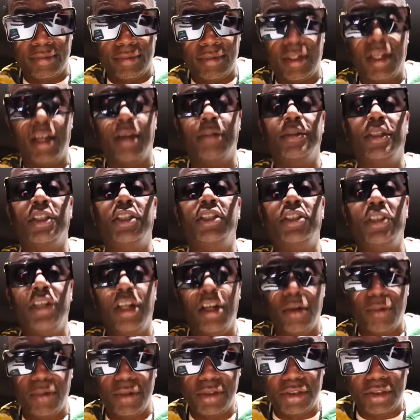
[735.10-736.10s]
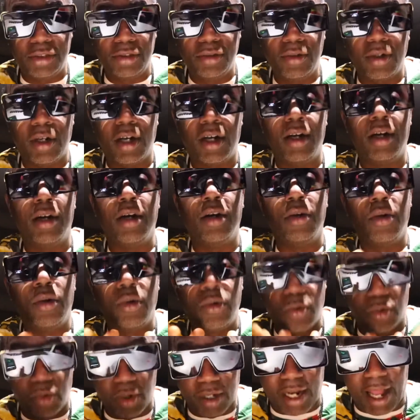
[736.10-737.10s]
I'm just sharing with you
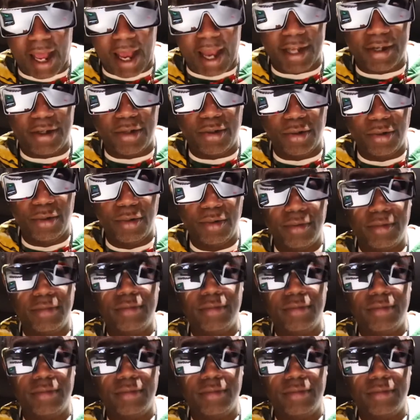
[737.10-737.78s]
what I do